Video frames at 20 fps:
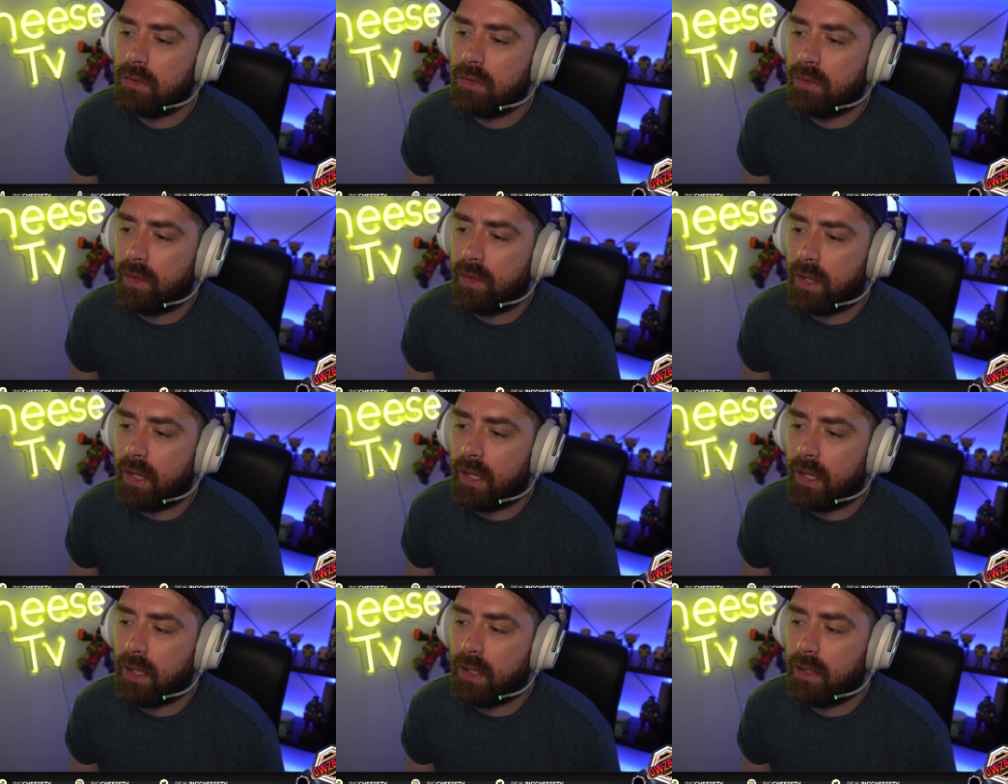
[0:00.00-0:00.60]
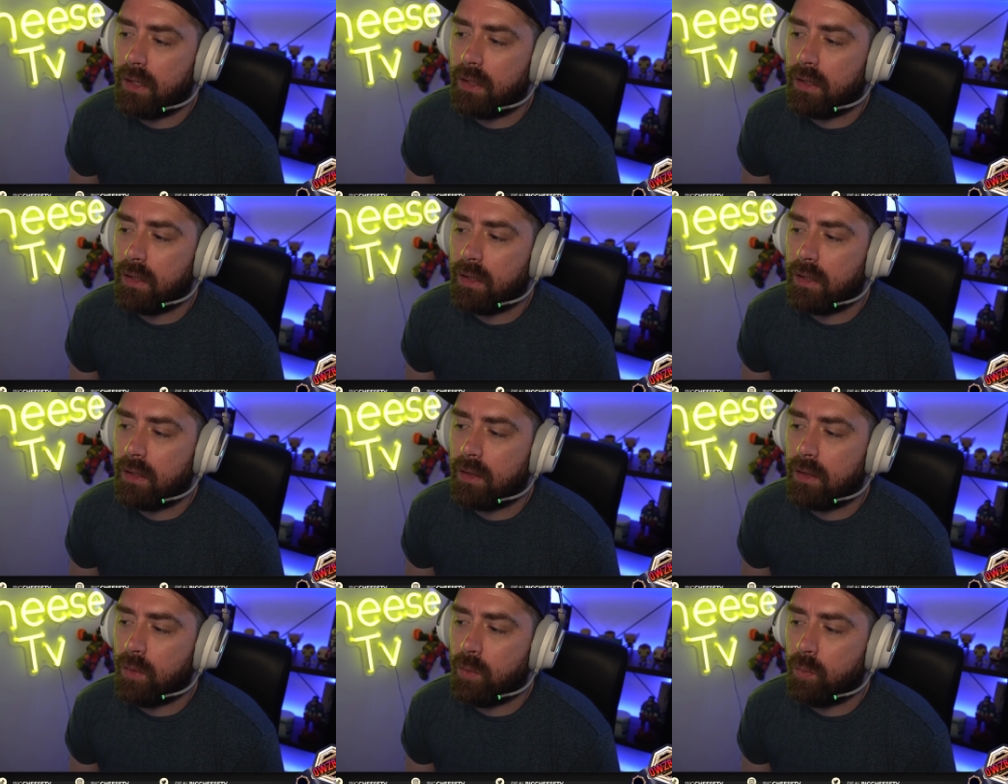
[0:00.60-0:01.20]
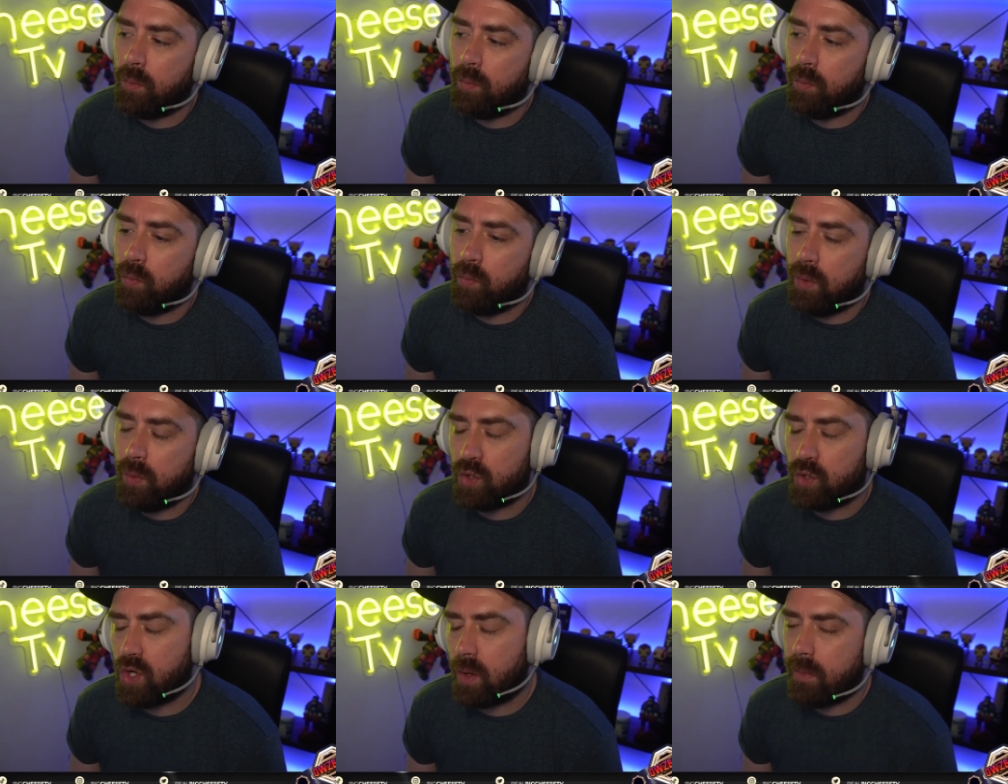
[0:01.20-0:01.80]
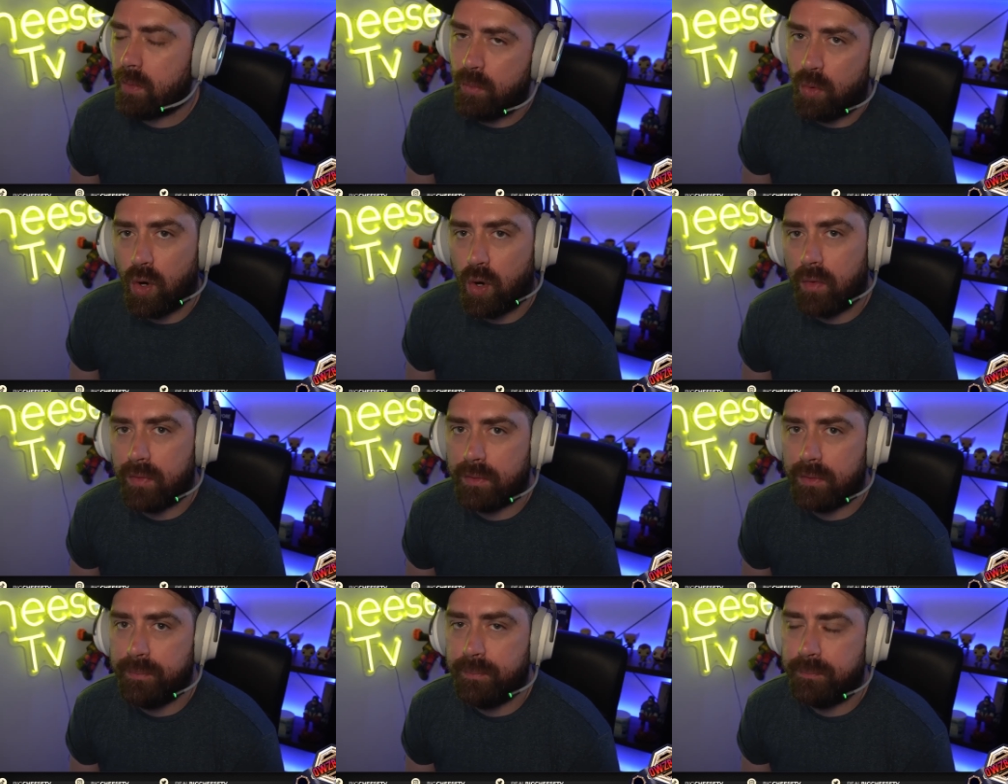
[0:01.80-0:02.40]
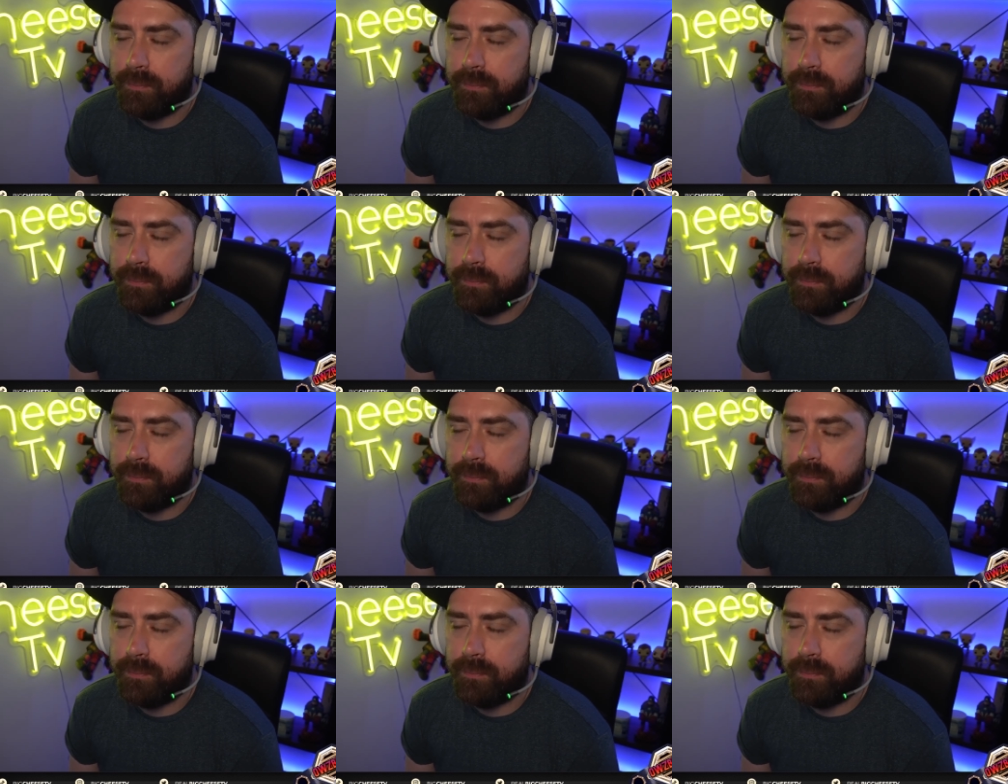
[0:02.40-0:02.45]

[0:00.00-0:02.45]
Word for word: that we were shopping more often.